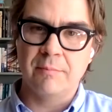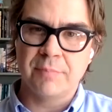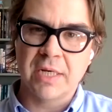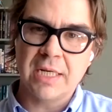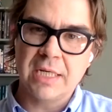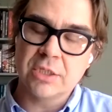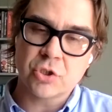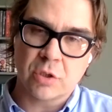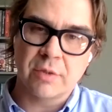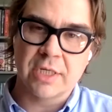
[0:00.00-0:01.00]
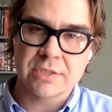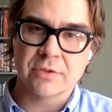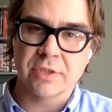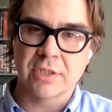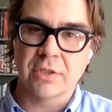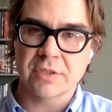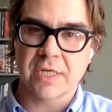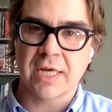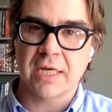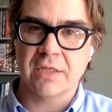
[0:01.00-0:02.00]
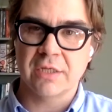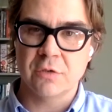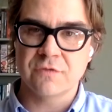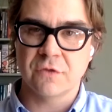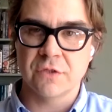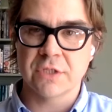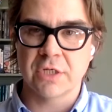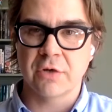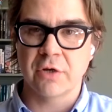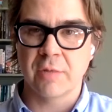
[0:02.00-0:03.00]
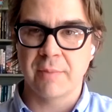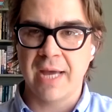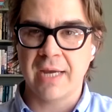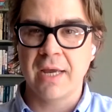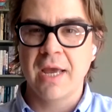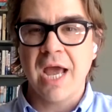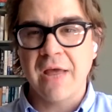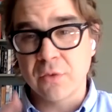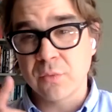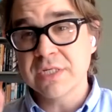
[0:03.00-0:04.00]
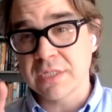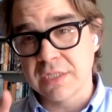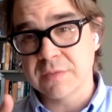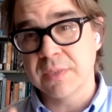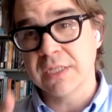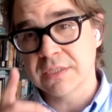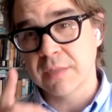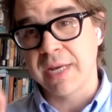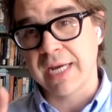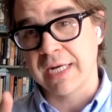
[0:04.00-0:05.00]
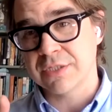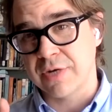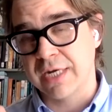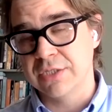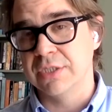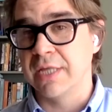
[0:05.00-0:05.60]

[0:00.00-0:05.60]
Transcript: But in the short run, it certainly looks like anything useful is going to go to Quebec. And the reason is because Quebec had a strategy.